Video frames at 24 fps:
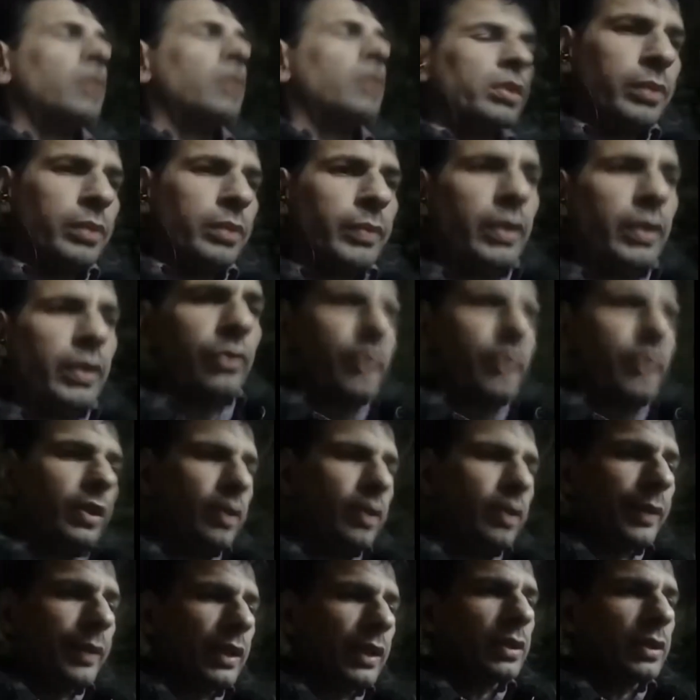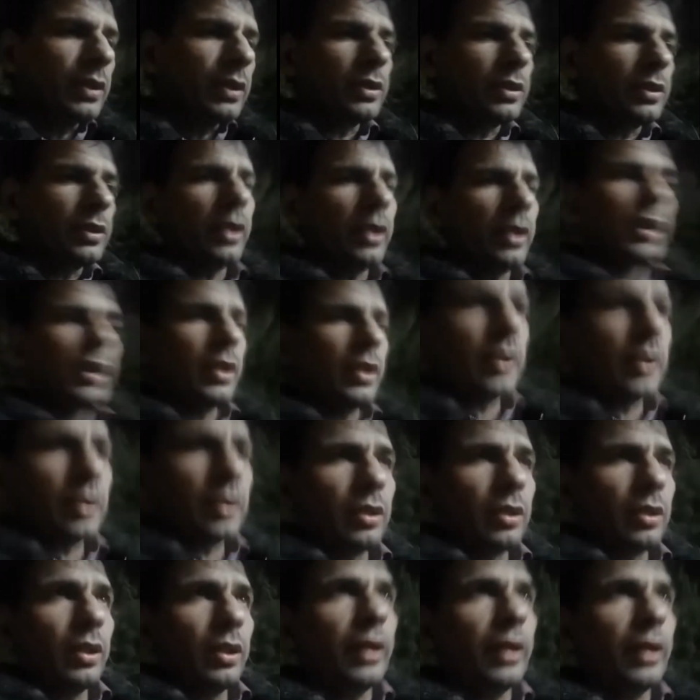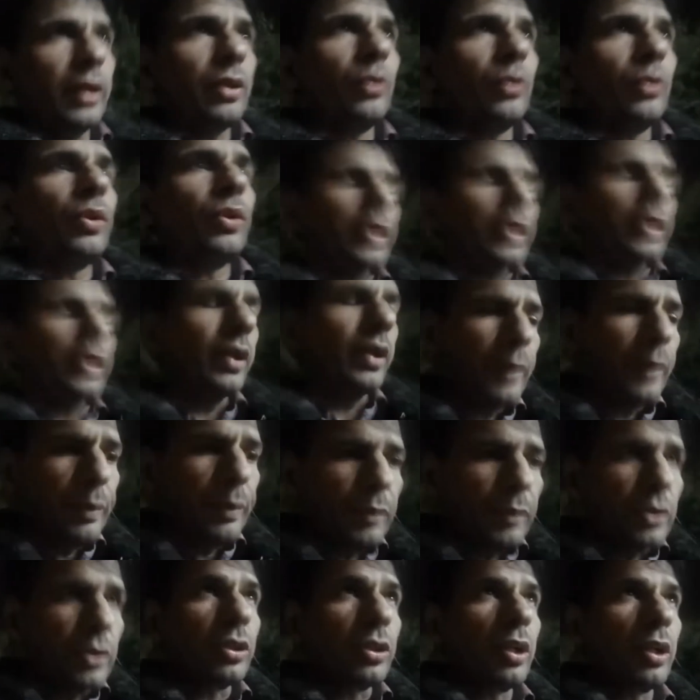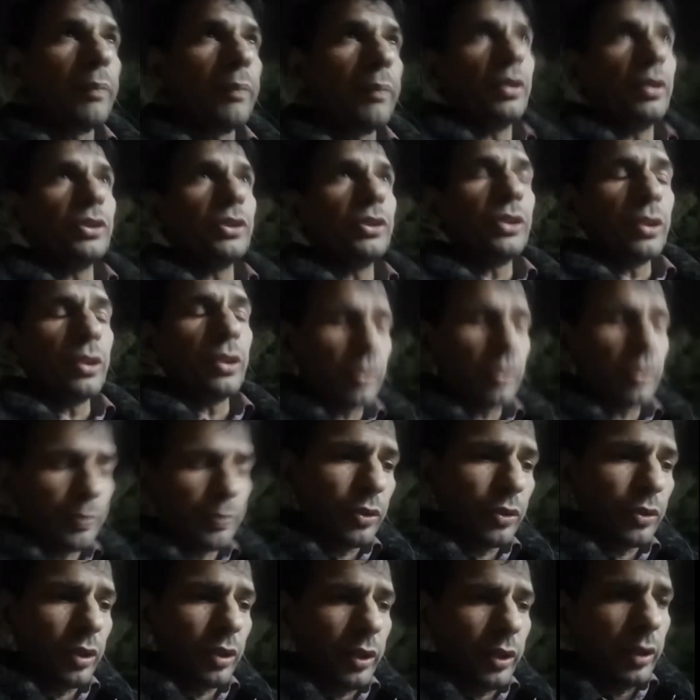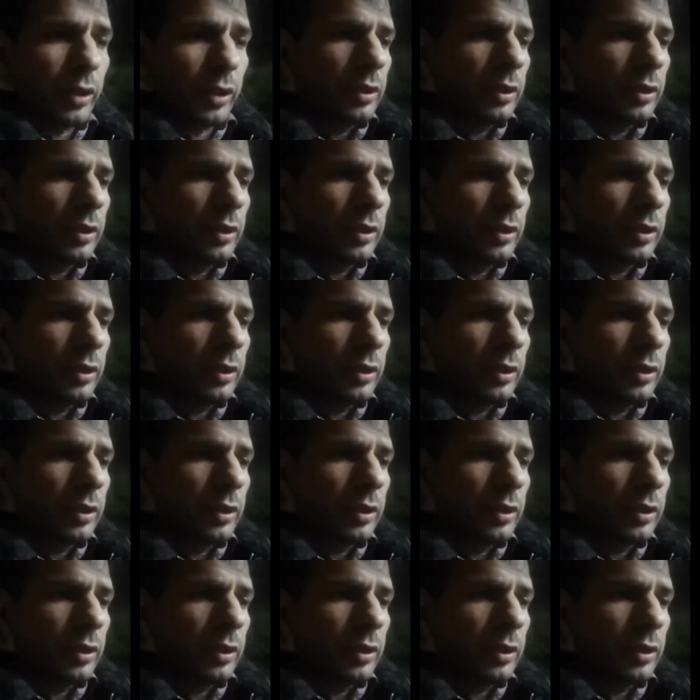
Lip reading: similar to other mass hysteria that too created by Moscow demolition group only.